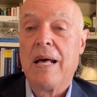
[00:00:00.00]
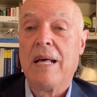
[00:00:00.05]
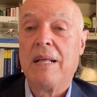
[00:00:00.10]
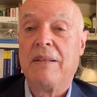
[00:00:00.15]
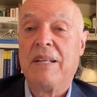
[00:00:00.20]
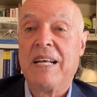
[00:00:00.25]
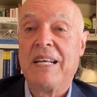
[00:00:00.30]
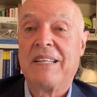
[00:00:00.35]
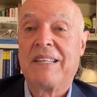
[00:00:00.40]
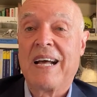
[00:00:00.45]

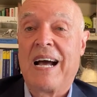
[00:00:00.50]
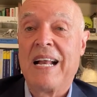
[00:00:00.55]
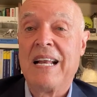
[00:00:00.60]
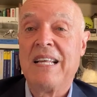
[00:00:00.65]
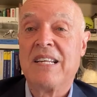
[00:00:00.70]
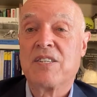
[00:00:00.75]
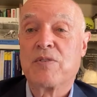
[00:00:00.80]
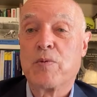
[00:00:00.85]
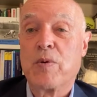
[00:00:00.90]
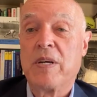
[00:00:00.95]
The
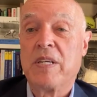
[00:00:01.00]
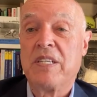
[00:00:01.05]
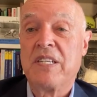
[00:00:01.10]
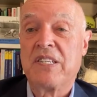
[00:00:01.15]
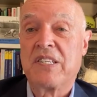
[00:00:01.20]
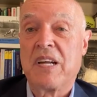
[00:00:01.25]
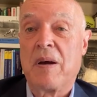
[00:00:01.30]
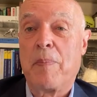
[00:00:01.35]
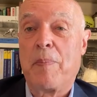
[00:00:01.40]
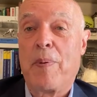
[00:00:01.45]
Italians were
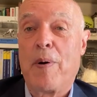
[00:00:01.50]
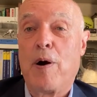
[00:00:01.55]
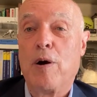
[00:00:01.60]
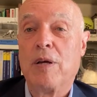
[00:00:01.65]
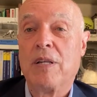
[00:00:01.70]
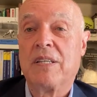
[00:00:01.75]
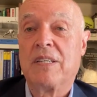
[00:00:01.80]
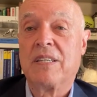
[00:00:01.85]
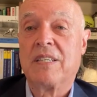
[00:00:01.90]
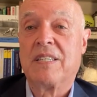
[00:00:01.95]

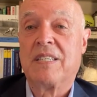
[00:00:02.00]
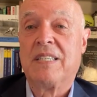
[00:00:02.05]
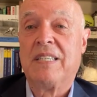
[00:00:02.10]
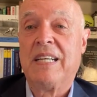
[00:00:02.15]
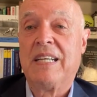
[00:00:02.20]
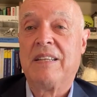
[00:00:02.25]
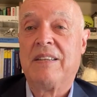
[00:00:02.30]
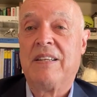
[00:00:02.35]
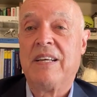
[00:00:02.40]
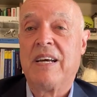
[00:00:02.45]
disappointed
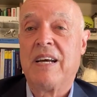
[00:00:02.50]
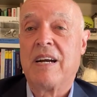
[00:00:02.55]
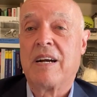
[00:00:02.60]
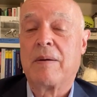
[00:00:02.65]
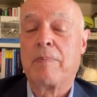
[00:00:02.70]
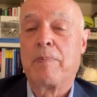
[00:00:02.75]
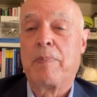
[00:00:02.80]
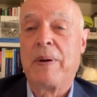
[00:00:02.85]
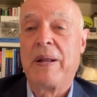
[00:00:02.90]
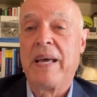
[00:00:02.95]
that
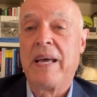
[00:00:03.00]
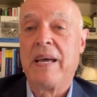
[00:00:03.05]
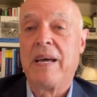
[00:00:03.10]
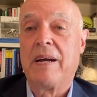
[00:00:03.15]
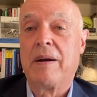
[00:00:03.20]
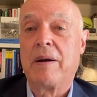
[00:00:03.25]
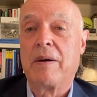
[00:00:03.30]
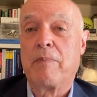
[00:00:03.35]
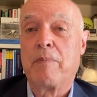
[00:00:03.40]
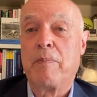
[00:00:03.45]
their
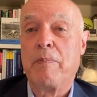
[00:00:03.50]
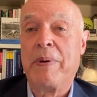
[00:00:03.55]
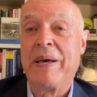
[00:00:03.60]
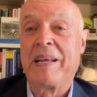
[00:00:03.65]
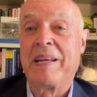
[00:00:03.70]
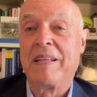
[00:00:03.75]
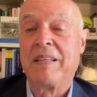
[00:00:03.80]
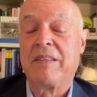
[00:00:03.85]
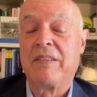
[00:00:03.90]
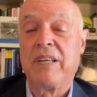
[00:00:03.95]
player
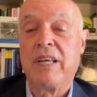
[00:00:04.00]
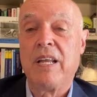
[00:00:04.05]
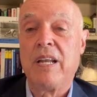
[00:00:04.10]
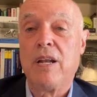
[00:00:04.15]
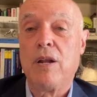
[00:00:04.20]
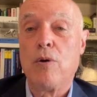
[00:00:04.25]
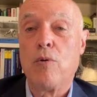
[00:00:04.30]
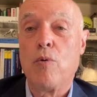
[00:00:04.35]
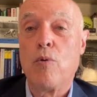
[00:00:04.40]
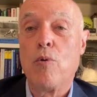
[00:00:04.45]

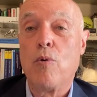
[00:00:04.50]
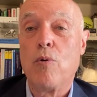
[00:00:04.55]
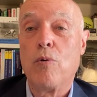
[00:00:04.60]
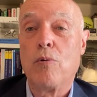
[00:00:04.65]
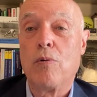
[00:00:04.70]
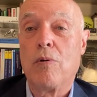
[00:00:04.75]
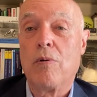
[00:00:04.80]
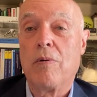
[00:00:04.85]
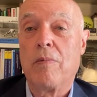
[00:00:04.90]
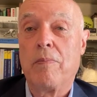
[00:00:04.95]
Berrettini,
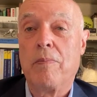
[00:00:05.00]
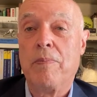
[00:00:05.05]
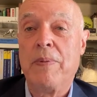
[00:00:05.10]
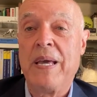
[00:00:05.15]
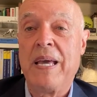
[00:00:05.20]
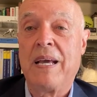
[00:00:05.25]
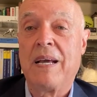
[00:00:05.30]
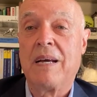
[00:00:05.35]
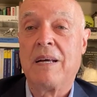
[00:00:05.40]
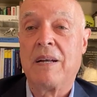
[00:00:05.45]
who
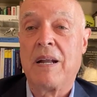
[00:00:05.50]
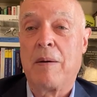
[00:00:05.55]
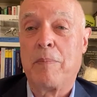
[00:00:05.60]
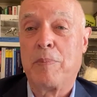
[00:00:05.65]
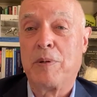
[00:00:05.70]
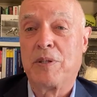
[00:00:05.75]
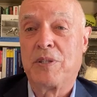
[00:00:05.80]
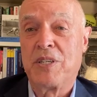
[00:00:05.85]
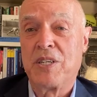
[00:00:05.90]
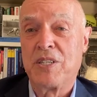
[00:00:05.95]
being
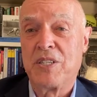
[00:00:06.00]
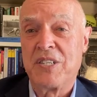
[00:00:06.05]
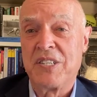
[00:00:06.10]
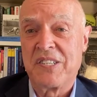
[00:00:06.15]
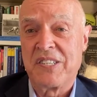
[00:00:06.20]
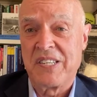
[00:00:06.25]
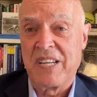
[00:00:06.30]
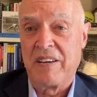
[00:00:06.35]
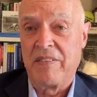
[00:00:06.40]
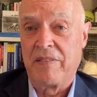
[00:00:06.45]
number
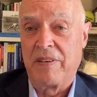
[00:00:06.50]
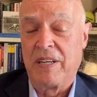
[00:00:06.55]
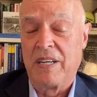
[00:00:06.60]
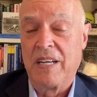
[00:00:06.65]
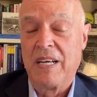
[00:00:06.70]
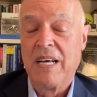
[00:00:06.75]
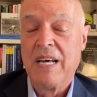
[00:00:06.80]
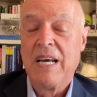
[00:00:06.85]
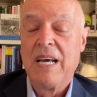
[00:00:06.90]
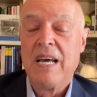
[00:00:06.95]

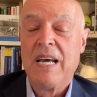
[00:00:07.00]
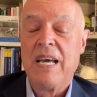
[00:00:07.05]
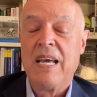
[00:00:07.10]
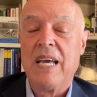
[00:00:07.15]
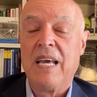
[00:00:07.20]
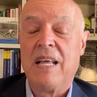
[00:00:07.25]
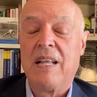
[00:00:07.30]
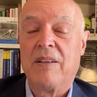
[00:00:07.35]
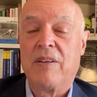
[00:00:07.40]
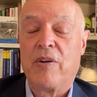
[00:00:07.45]
37
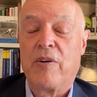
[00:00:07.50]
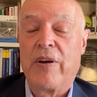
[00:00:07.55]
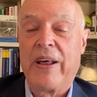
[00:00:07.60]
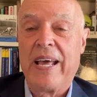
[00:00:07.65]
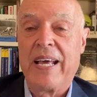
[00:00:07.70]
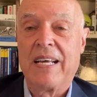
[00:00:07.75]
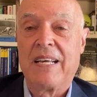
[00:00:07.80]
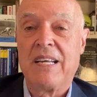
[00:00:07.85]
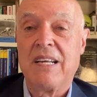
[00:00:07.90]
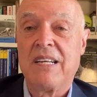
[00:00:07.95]
in the
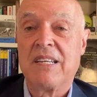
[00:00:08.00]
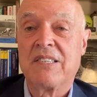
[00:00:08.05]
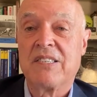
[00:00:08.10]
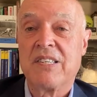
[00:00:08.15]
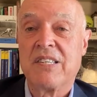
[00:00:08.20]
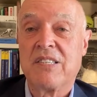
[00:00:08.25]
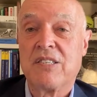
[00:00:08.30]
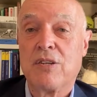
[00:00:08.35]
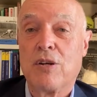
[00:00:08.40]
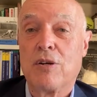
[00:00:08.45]
rankings,
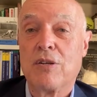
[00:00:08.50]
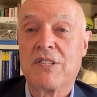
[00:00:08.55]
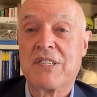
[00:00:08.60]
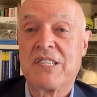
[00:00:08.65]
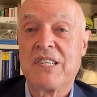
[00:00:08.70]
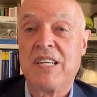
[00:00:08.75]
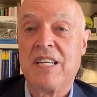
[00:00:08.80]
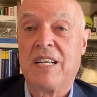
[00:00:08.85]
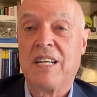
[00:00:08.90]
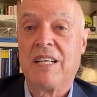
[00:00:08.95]
is not
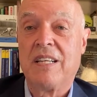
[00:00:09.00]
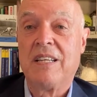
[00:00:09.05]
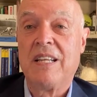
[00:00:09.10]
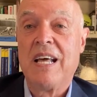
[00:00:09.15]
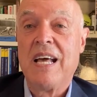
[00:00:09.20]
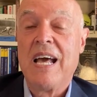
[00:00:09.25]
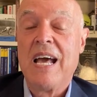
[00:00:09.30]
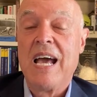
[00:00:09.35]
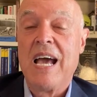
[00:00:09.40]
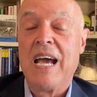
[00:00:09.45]
seeded,
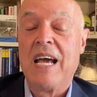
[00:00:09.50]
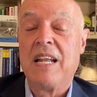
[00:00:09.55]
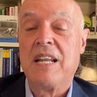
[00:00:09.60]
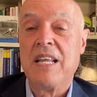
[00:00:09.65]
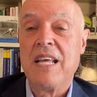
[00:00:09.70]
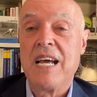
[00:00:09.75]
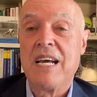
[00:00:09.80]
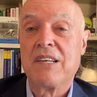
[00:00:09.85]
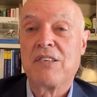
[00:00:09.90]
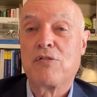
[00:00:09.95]

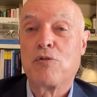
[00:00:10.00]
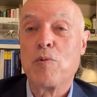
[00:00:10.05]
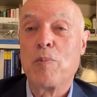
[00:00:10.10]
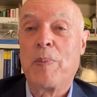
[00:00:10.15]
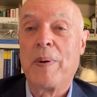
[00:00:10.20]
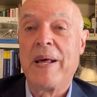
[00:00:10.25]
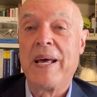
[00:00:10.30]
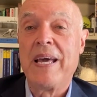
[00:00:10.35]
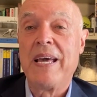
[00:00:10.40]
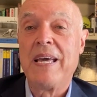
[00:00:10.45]
and he has to
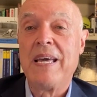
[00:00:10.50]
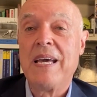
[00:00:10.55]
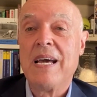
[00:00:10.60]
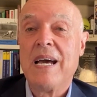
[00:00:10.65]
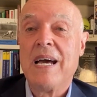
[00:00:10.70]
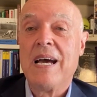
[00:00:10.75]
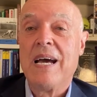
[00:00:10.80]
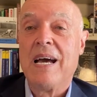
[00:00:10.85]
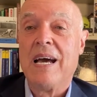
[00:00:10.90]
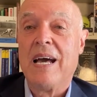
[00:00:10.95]
play
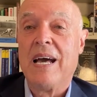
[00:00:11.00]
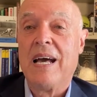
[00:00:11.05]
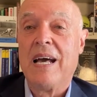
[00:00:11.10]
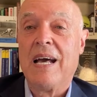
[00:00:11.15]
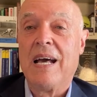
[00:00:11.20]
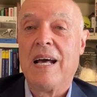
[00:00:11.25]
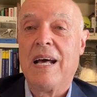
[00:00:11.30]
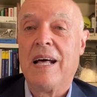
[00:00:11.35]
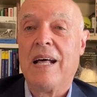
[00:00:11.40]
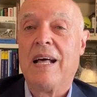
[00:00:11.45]

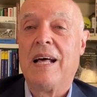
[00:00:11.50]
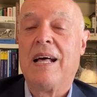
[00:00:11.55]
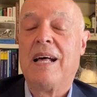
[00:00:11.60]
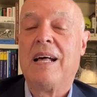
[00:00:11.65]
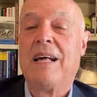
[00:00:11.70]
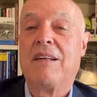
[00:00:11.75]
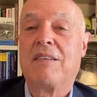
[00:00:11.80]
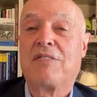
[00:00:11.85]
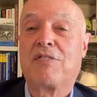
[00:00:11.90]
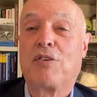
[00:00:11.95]

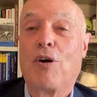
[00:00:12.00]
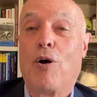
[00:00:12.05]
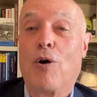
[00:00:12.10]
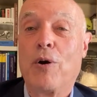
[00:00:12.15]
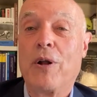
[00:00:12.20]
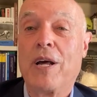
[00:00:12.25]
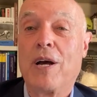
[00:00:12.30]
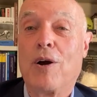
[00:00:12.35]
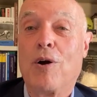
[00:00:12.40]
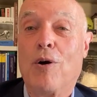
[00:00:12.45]

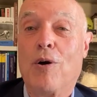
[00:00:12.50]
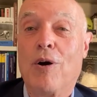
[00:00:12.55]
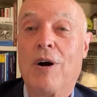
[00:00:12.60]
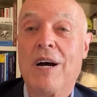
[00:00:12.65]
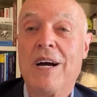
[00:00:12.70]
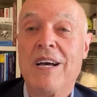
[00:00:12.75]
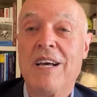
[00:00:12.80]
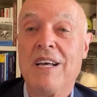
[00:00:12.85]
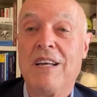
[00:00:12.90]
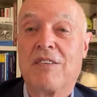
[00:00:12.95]
Sonego,
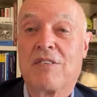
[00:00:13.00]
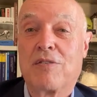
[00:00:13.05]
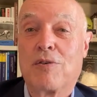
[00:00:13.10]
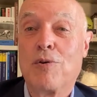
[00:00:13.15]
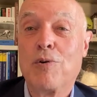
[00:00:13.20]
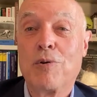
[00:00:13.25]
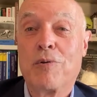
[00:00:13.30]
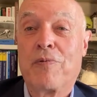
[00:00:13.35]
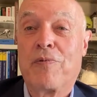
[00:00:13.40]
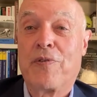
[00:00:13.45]
his
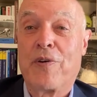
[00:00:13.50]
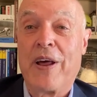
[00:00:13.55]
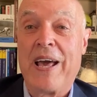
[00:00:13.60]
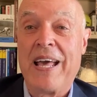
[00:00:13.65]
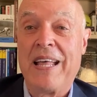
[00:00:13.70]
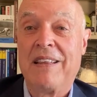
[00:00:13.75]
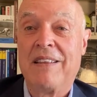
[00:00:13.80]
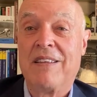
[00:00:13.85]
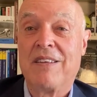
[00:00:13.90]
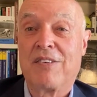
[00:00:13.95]
good
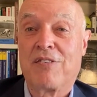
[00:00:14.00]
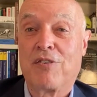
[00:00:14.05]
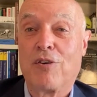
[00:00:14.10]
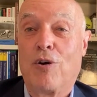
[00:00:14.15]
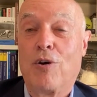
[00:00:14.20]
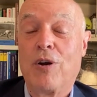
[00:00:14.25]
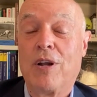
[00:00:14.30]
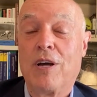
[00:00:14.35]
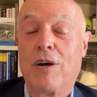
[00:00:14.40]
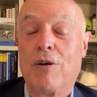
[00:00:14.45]
friend
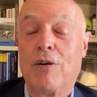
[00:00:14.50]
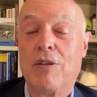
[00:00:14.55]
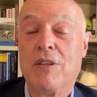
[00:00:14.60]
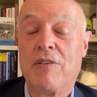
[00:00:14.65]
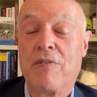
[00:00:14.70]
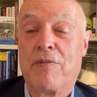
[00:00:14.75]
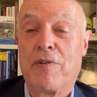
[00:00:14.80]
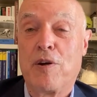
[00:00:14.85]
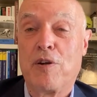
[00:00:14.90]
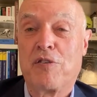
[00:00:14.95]
Sonego, in
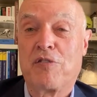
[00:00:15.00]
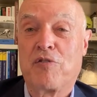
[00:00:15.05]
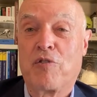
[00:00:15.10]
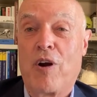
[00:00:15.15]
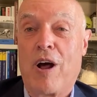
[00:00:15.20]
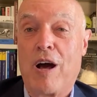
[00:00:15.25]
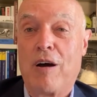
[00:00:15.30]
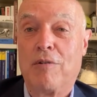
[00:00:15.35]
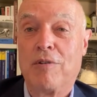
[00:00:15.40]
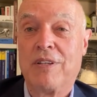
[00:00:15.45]
the first
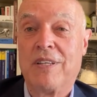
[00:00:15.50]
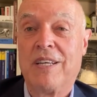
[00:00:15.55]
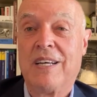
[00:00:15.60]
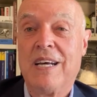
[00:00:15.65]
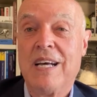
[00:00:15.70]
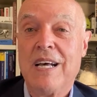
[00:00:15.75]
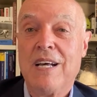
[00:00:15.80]
round.